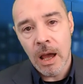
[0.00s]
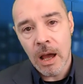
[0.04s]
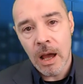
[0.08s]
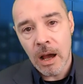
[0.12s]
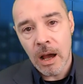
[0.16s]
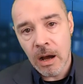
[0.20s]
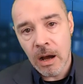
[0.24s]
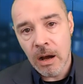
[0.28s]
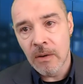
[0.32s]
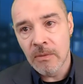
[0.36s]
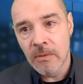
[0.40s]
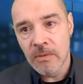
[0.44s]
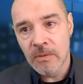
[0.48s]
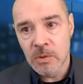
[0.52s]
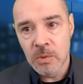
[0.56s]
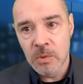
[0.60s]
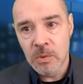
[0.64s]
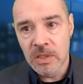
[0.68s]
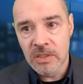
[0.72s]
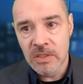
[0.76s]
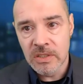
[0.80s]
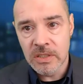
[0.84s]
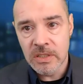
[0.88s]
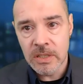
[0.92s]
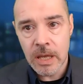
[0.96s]

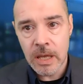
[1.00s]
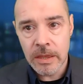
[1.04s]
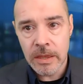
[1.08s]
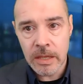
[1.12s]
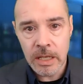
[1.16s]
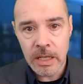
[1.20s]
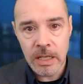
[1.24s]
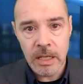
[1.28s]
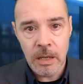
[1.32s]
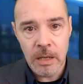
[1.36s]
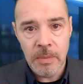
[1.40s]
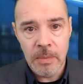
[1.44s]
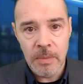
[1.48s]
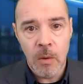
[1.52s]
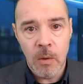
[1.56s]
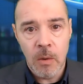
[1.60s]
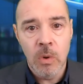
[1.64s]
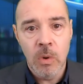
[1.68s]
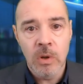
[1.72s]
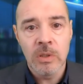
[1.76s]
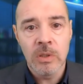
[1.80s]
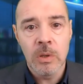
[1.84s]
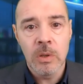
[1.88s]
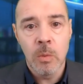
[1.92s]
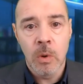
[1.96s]
Afterwards, think about
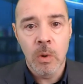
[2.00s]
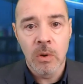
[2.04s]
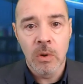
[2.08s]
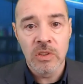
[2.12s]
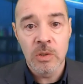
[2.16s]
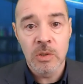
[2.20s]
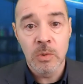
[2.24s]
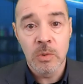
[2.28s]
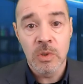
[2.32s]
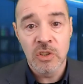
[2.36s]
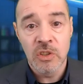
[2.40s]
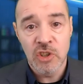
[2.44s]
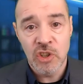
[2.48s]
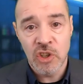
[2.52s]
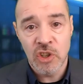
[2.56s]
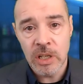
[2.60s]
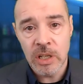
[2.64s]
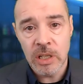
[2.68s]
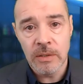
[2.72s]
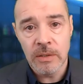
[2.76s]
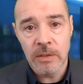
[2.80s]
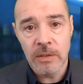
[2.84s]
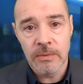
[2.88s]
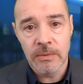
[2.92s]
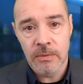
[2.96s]
what you want to
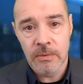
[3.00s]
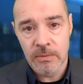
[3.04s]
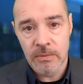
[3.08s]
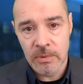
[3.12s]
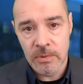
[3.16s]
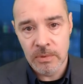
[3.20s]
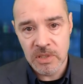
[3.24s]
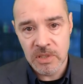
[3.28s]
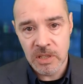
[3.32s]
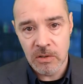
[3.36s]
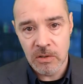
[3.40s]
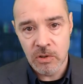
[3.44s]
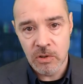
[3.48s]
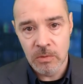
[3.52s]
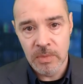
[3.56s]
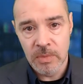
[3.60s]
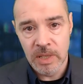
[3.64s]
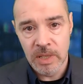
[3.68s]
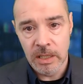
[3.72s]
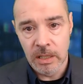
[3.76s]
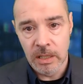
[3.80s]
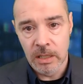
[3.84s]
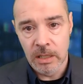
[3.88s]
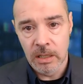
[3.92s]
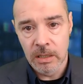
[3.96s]
achieve from social
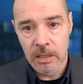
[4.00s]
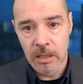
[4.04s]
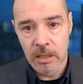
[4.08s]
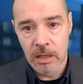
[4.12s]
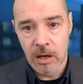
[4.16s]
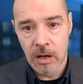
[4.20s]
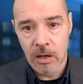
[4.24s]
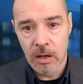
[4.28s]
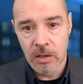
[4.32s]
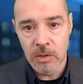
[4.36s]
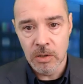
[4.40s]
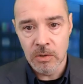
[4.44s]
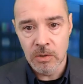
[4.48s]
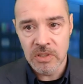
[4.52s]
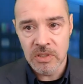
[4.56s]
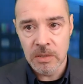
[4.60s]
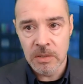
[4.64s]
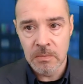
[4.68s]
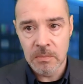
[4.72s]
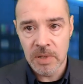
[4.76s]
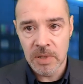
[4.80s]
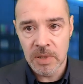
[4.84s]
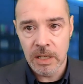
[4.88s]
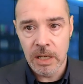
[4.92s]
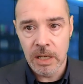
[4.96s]
media. Are you
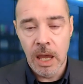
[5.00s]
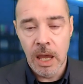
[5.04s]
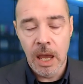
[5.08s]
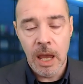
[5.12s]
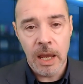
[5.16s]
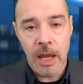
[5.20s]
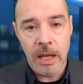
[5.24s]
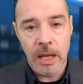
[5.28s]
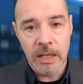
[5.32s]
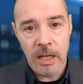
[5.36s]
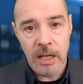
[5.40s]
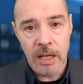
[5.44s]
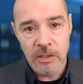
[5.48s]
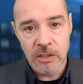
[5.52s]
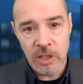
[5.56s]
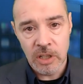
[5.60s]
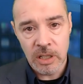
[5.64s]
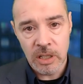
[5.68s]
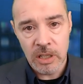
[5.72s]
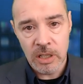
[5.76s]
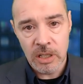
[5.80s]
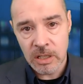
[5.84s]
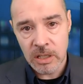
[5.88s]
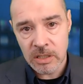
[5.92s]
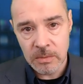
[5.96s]
simply engaging
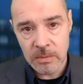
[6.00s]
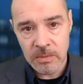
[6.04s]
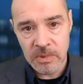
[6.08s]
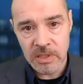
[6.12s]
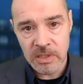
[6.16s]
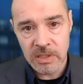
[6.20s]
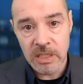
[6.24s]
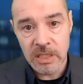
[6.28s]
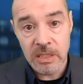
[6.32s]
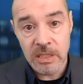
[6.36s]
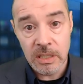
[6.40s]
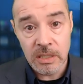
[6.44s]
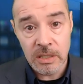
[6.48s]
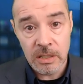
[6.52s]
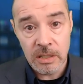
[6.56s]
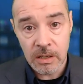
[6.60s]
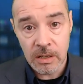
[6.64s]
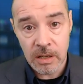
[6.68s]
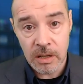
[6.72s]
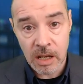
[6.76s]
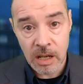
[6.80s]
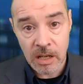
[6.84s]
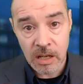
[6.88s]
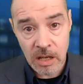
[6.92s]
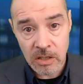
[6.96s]
customers? Is this a
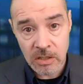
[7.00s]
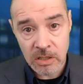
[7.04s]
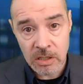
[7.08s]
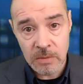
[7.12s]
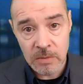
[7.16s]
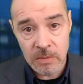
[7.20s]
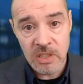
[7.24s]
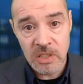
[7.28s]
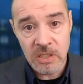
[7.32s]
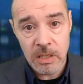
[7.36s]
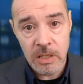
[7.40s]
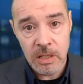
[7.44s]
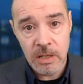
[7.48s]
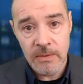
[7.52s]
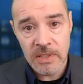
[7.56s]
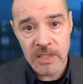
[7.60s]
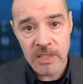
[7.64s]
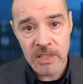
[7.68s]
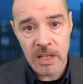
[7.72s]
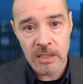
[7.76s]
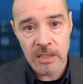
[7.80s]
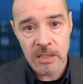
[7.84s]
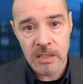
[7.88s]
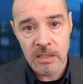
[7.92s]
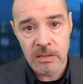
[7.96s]
customer service
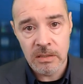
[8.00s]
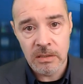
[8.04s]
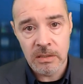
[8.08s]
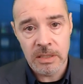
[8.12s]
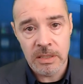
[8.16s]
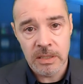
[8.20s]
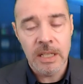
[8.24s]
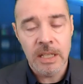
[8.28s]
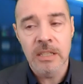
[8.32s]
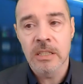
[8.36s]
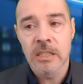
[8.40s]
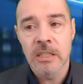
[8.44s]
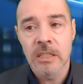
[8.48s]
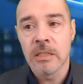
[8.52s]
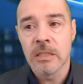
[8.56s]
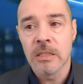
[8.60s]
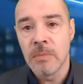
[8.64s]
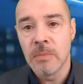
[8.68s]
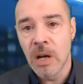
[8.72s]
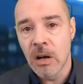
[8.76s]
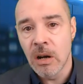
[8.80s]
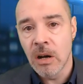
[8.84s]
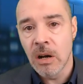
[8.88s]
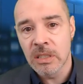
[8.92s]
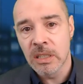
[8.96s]
exercise? Is this a
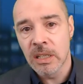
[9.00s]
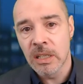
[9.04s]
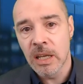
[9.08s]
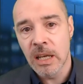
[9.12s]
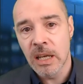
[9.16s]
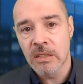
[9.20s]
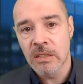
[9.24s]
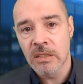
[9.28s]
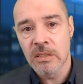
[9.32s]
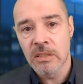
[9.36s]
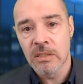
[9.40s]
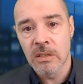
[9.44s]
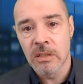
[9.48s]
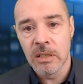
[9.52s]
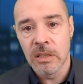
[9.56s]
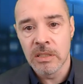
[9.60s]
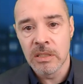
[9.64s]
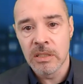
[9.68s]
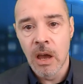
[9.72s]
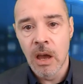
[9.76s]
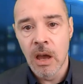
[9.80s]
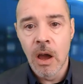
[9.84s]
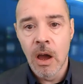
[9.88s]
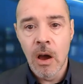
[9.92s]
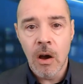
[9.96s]
marketing exercise?
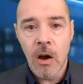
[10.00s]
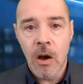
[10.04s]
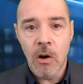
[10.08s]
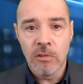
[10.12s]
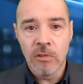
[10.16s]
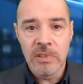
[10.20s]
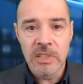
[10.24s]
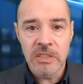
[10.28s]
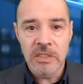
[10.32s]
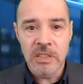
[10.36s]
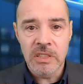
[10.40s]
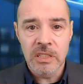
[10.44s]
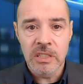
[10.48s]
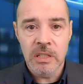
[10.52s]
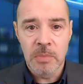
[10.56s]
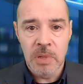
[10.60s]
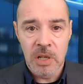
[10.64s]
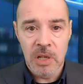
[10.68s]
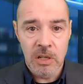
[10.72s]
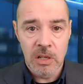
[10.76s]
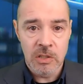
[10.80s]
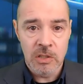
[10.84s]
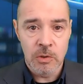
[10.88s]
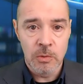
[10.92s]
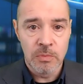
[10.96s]
Or is this a
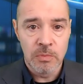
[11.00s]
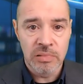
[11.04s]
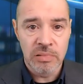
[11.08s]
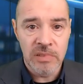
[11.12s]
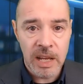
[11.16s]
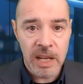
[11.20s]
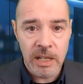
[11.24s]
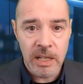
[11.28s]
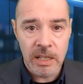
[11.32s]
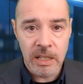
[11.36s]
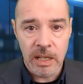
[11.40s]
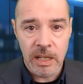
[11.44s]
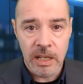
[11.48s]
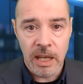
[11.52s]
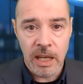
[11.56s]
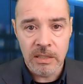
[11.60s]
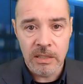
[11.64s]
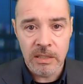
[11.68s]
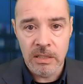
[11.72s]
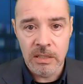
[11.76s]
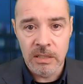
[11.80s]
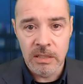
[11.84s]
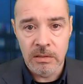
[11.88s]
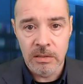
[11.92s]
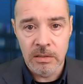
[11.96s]
personal branding
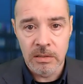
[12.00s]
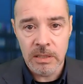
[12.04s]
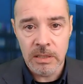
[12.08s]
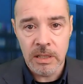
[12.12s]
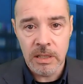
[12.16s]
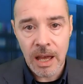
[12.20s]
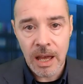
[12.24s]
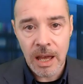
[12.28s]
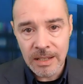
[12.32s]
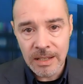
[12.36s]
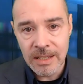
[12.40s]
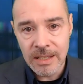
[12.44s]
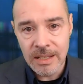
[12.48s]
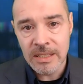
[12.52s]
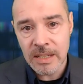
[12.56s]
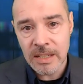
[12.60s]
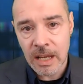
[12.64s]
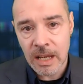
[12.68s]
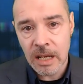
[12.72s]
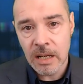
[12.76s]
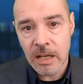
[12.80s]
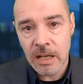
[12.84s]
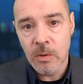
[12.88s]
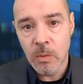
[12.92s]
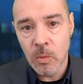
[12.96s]
exercise?
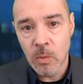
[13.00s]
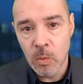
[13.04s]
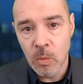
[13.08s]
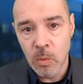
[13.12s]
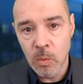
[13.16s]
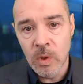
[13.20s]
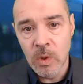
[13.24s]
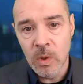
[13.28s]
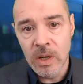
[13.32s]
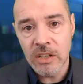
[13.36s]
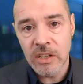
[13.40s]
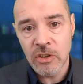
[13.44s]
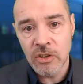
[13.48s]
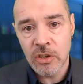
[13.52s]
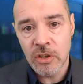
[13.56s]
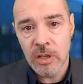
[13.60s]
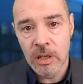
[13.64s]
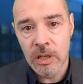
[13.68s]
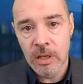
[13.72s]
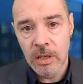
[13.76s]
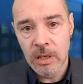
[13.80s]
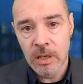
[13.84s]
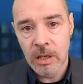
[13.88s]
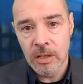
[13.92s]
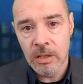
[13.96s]
Understand which
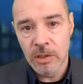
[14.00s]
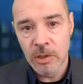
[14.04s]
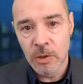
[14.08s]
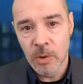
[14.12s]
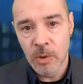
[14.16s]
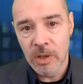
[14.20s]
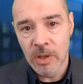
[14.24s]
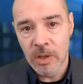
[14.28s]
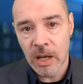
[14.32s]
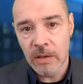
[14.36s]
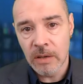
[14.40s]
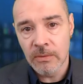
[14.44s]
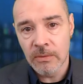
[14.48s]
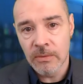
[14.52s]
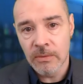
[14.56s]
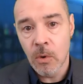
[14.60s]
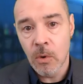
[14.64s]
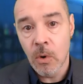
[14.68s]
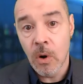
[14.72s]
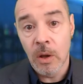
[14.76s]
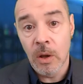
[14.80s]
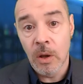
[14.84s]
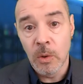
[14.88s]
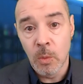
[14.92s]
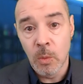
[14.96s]
you're going for
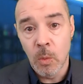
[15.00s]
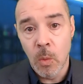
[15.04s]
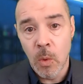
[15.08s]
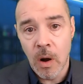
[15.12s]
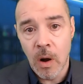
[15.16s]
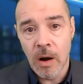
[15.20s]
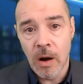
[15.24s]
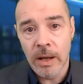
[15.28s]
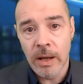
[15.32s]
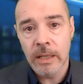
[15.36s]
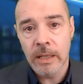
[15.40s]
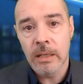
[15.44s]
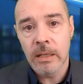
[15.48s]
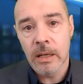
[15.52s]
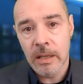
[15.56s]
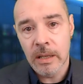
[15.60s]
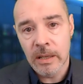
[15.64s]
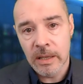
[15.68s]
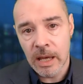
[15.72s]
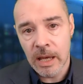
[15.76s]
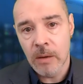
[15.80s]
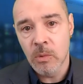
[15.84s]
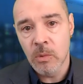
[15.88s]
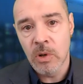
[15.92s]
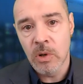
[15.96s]
and why, and
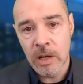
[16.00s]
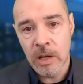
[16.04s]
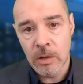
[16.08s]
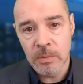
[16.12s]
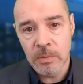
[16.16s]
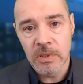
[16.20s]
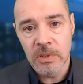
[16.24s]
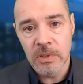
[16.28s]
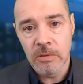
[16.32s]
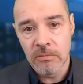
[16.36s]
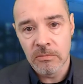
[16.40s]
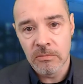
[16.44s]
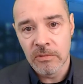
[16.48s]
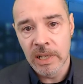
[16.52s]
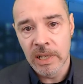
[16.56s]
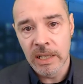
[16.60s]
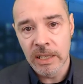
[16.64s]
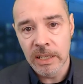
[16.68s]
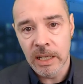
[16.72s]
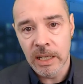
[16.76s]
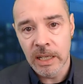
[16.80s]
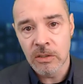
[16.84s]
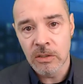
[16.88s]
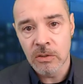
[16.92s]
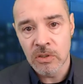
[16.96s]
that will help you really
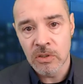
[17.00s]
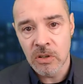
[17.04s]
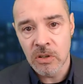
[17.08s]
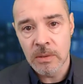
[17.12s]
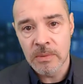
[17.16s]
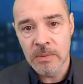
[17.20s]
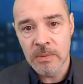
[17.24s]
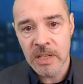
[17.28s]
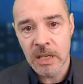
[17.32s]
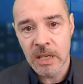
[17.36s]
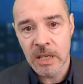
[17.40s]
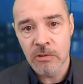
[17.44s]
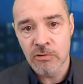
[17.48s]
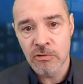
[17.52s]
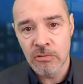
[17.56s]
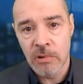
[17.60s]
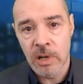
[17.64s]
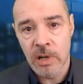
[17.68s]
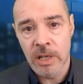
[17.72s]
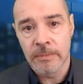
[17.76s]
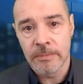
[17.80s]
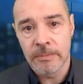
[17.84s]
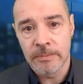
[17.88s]
get your timescales right.